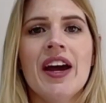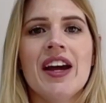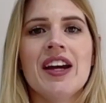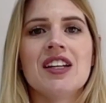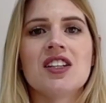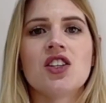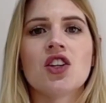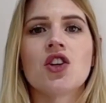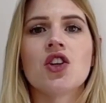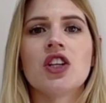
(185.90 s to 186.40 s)

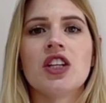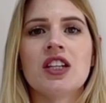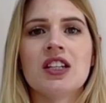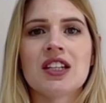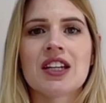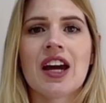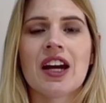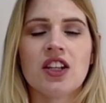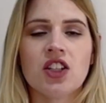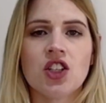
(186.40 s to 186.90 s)
it's a good
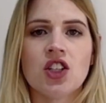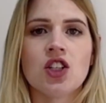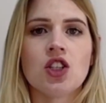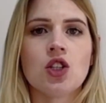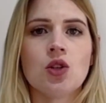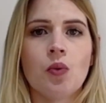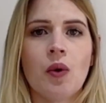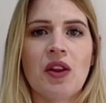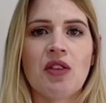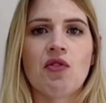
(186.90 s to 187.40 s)
indication as
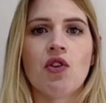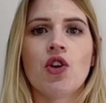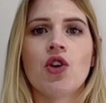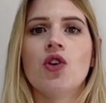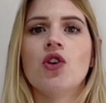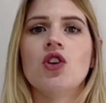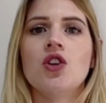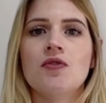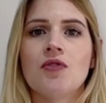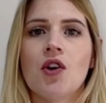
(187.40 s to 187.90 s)
to whether or
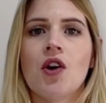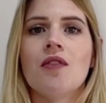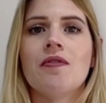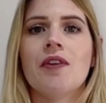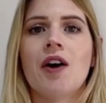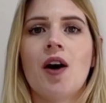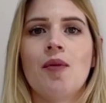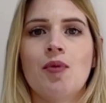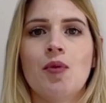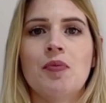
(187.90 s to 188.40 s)
not you've got a
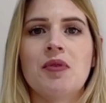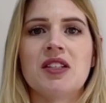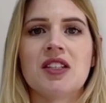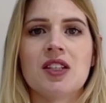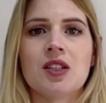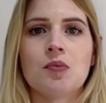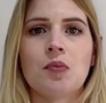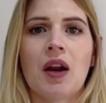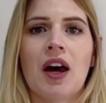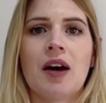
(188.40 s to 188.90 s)
viable
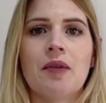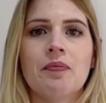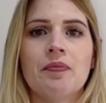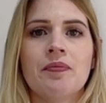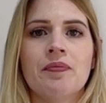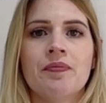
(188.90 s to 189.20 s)
business plan.